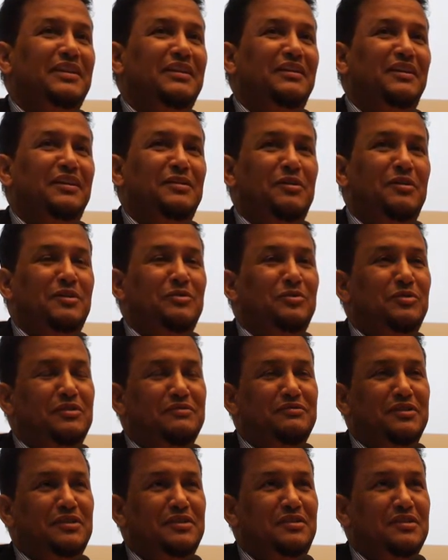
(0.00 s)
Anyone who
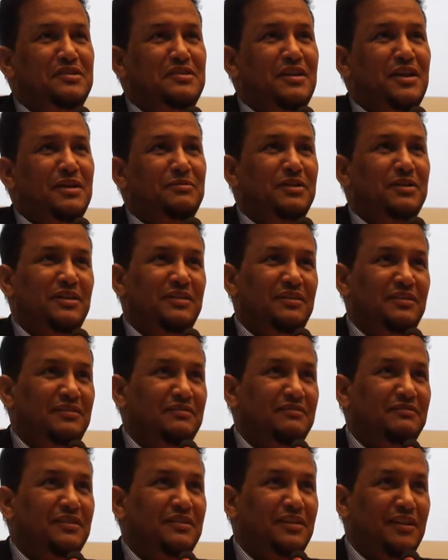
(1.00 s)
converts to Islam, I
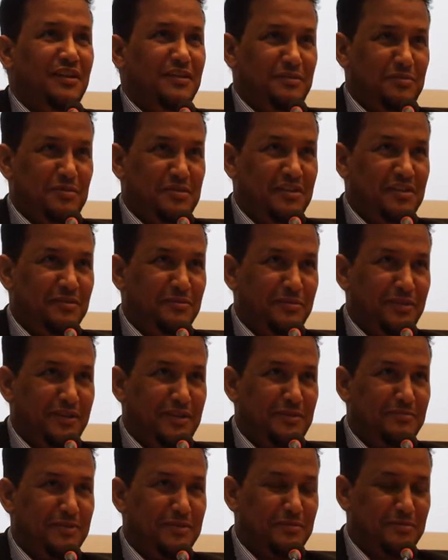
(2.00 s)
like to say
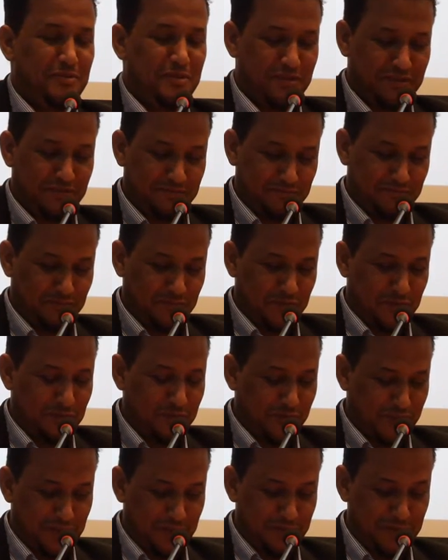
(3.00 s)
welcome home. So,
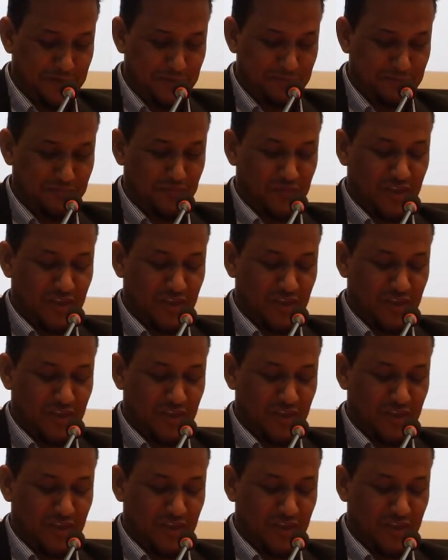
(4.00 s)
welcome home.